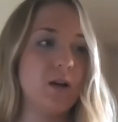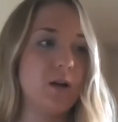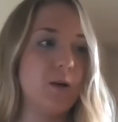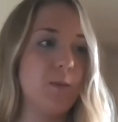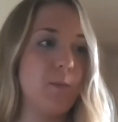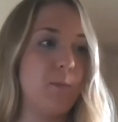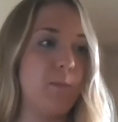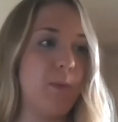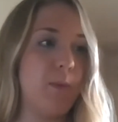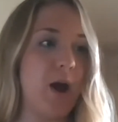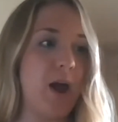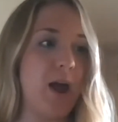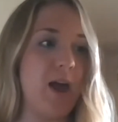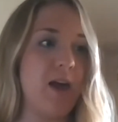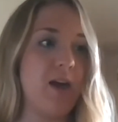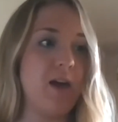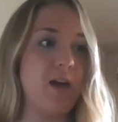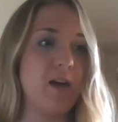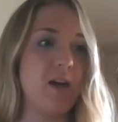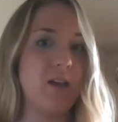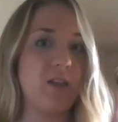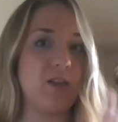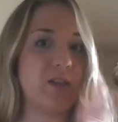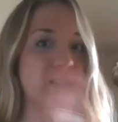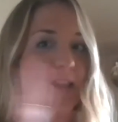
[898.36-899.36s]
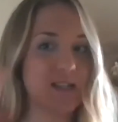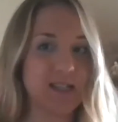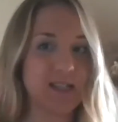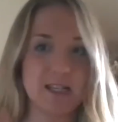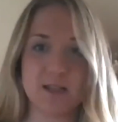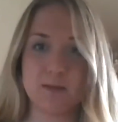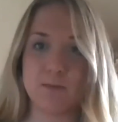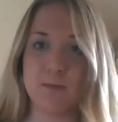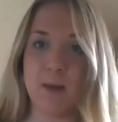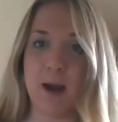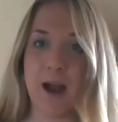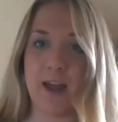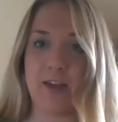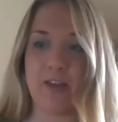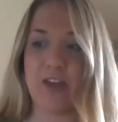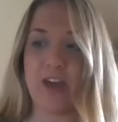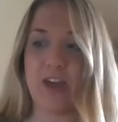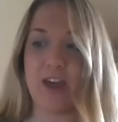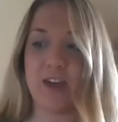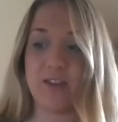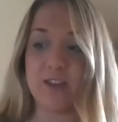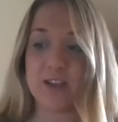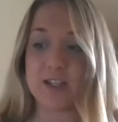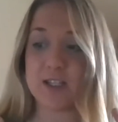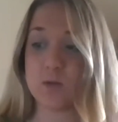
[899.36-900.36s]
But this is my
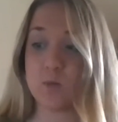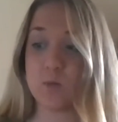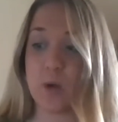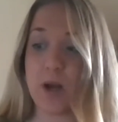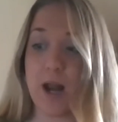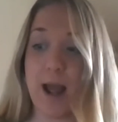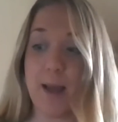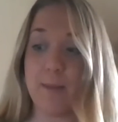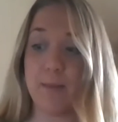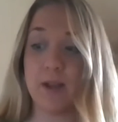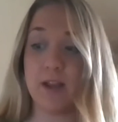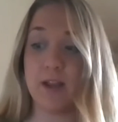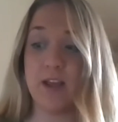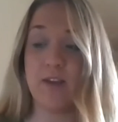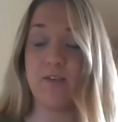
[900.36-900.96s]
thing, this is what I believe